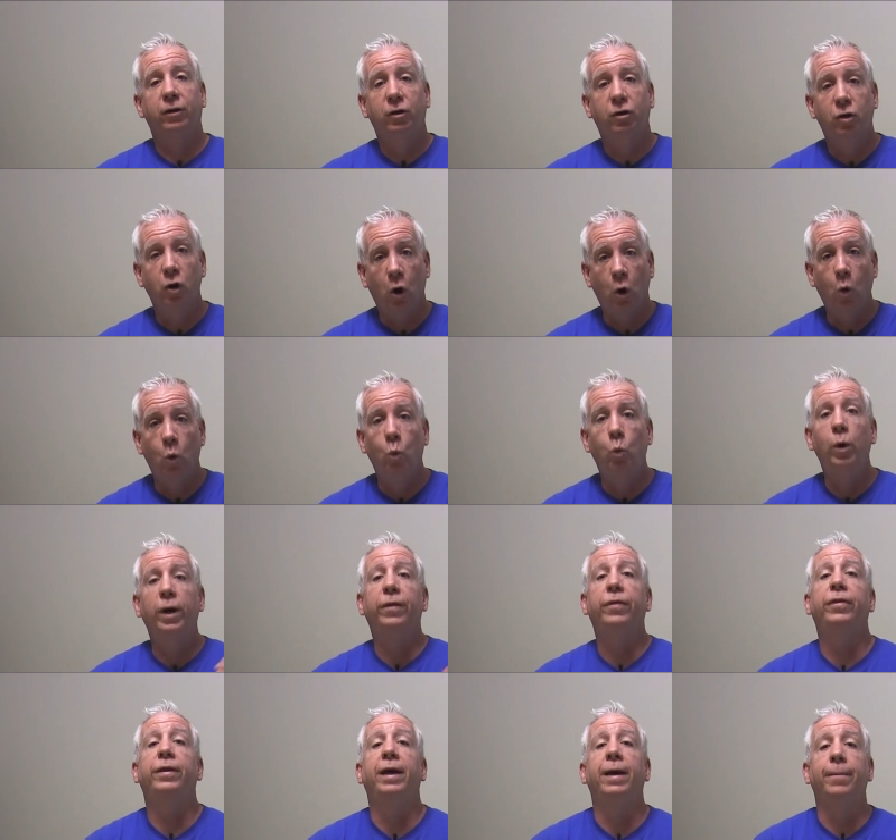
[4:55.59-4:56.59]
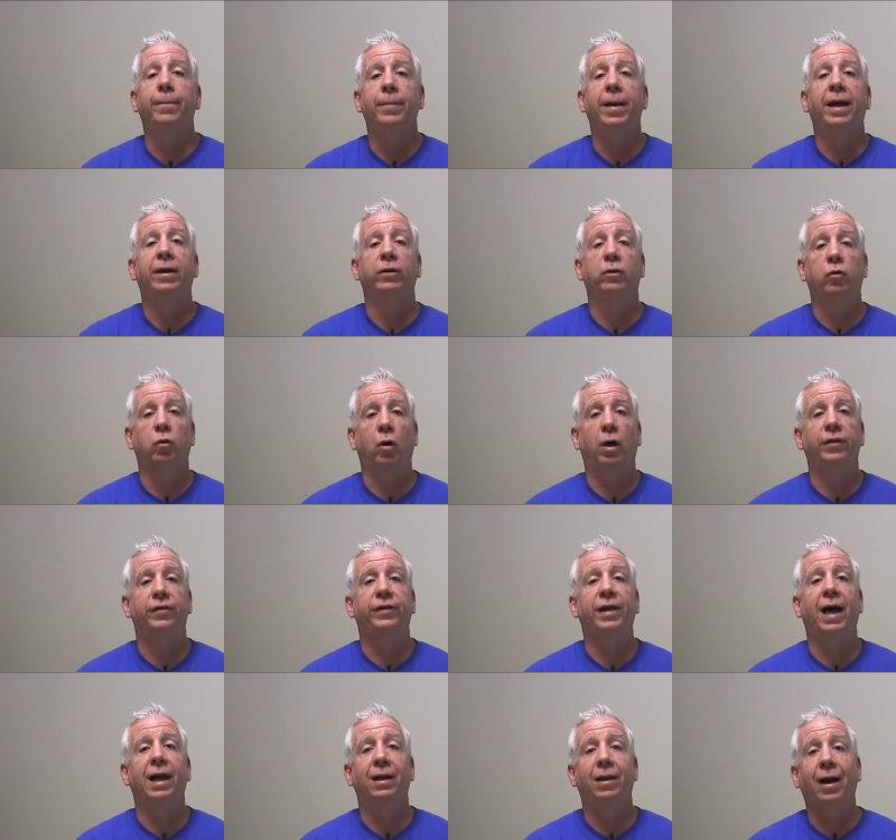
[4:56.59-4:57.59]
go with him and cross
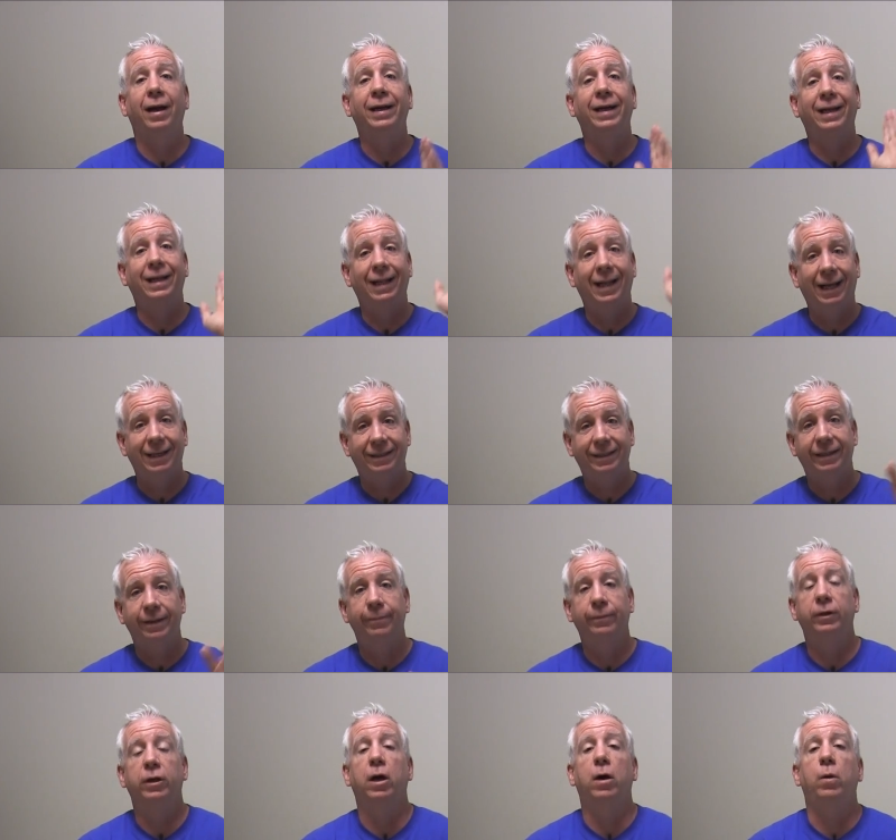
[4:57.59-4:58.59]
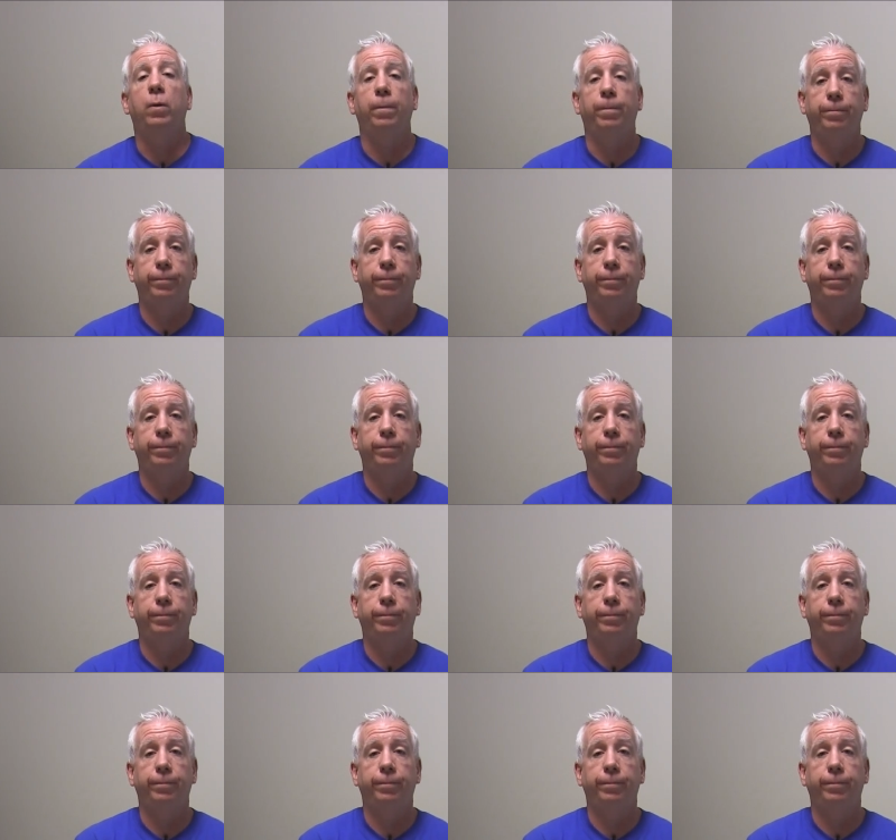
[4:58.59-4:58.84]
that line and lets him go.